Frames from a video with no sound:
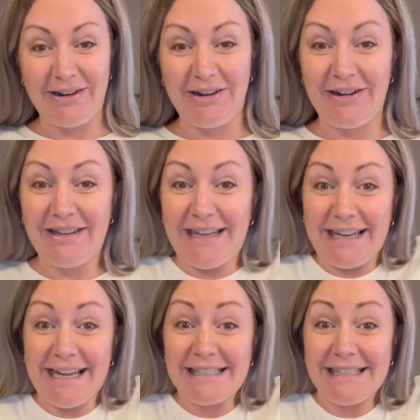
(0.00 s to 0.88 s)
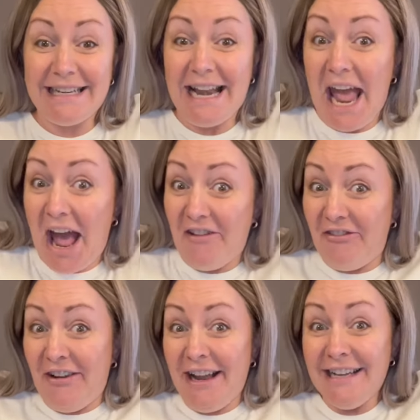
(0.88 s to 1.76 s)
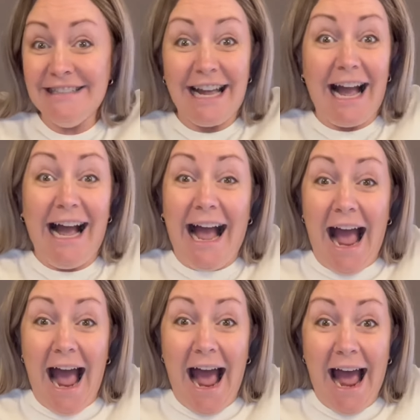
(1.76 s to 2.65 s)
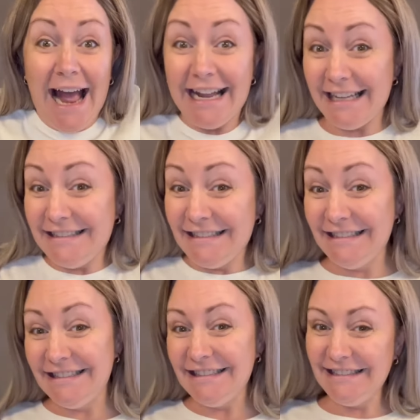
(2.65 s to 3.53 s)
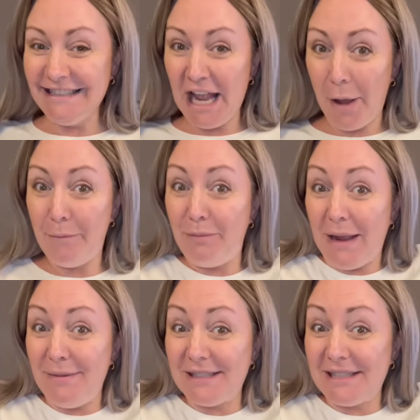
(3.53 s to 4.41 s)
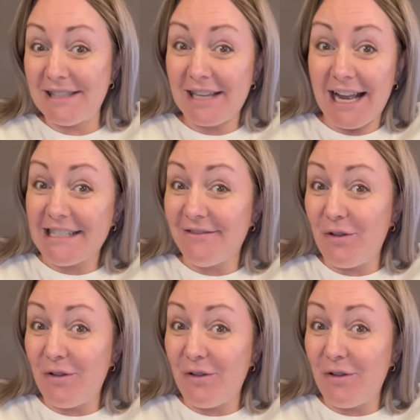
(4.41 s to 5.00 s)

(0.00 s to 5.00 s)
good luck guessing. Have fun. Ah! Baby's the size of a